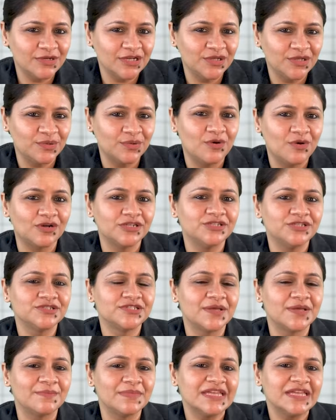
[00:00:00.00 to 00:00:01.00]
video got you
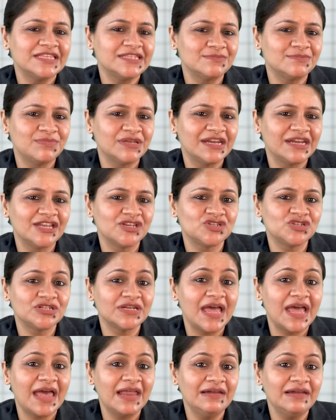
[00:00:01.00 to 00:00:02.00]
some
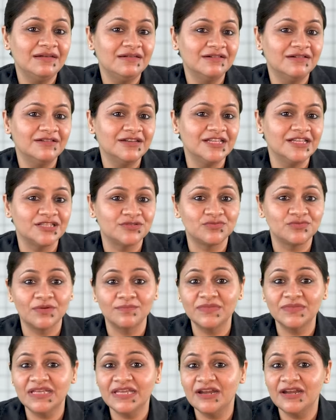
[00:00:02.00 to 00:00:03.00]
inspiration and learnings
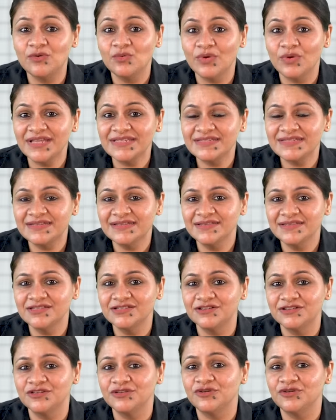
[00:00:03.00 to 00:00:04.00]
from the investing
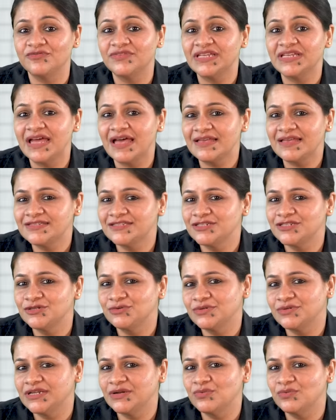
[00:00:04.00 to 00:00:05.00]
journey of the
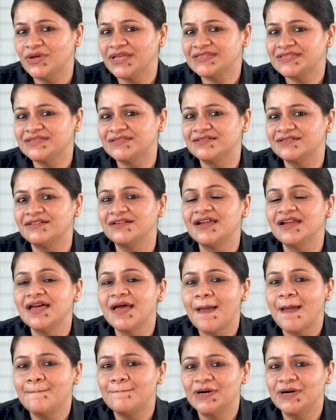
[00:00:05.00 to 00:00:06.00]
astute investor
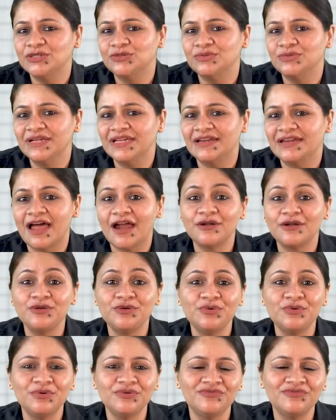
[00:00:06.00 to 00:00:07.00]
Madhu Kela.
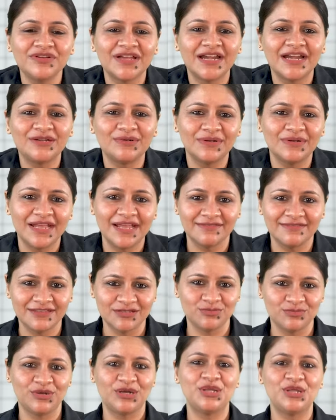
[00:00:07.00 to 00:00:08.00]
Don't forget to like
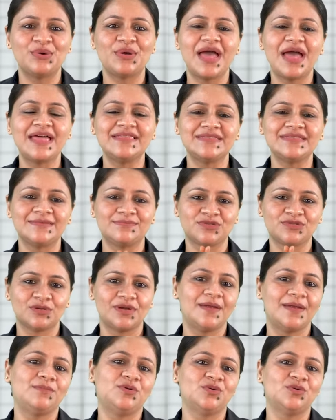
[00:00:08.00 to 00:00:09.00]
this video and
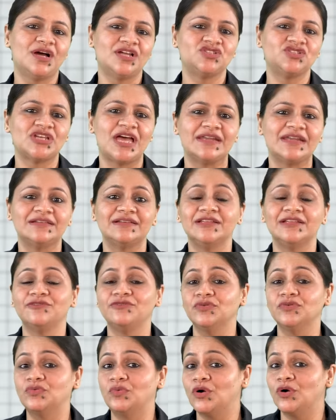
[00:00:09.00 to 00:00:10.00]
subscribe to our channel.
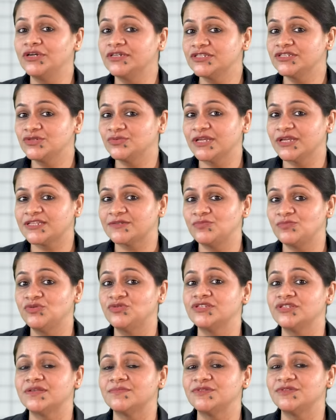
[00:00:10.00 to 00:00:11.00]
If you want us to
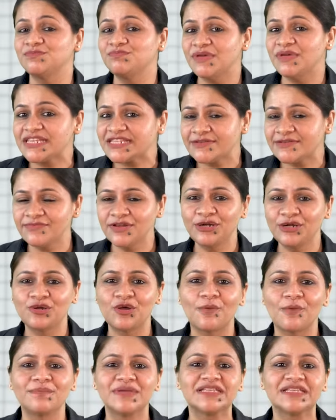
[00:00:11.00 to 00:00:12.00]
explore some specific
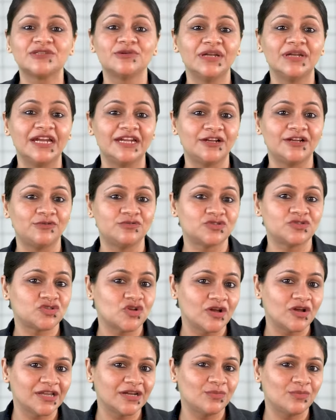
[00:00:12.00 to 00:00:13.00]
topics related to
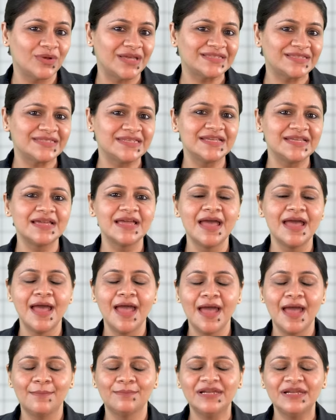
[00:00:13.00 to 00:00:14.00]
stock investing,
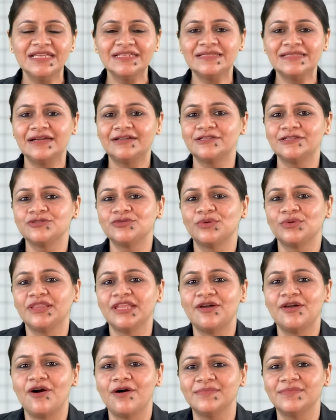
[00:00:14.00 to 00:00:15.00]
please let us know in
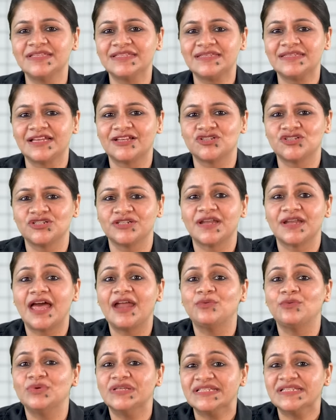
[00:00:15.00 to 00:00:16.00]
the comment section,
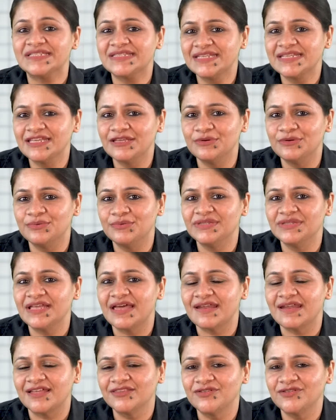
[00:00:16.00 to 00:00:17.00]
and we'll see you with
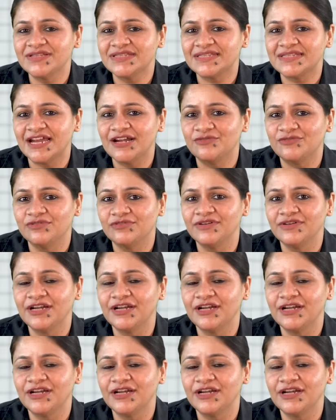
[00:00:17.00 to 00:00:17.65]
another insightful